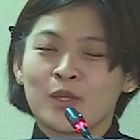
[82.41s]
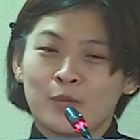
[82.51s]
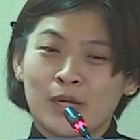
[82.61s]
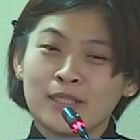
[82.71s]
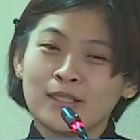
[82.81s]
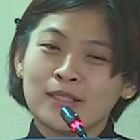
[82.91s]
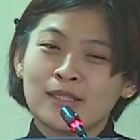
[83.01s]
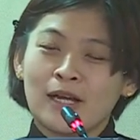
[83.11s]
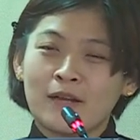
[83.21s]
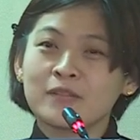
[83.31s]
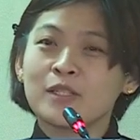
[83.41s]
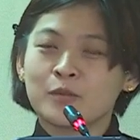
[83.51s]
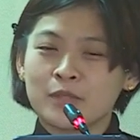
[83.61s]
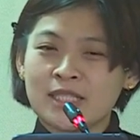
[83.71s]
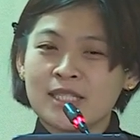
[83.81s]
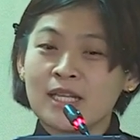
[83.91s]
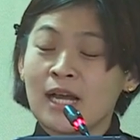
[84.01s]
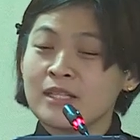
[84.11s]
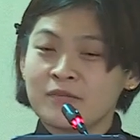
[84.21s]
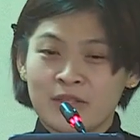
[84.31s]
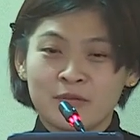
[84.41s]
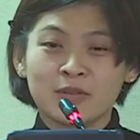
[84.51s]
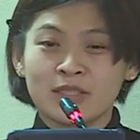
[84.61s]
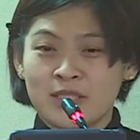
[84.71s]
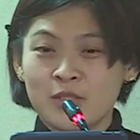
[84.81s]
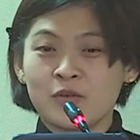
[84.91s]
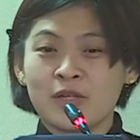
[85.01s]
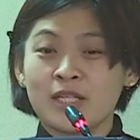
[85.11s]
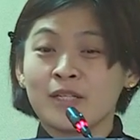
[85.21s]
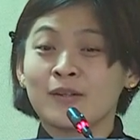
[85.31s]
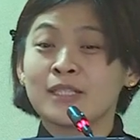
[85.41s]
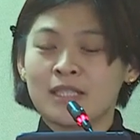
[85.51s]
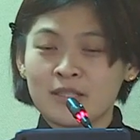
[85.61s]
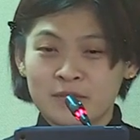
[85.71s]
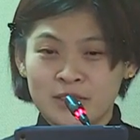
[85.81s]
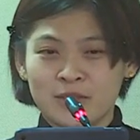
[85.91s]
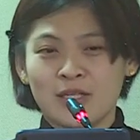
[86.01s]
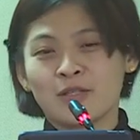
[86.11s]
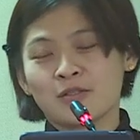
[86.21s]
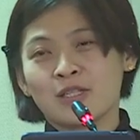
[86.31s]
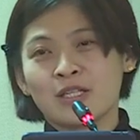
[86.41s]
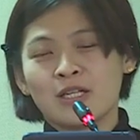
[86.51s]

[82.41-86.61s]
One, after a routine, uneventful surgery on the day of discharge,